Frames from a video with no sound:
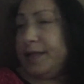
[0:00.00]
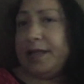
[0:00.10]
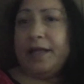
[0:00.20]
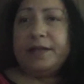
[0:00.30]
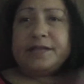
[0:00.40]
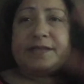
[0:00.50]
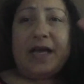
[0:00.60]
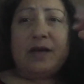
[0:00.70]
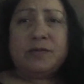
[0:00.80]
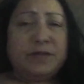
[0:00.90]
and the
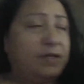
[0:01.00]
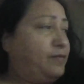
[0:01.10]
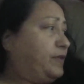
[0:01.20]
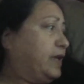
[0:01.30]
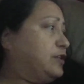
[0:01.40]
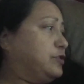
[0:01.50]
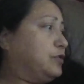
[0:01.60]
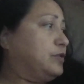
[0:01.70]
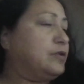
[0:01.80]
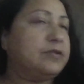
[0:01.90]
sounds of
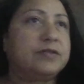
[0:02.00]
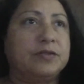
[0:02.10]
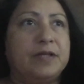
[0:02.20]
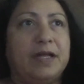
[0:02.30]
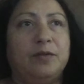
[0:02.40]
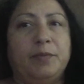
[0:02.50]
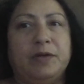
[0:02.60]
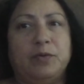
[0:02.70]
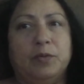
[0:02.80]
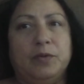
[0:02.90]
nature so that'll be
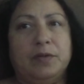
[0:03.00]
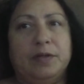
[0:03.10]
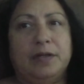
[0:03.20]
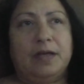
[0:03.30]
cool it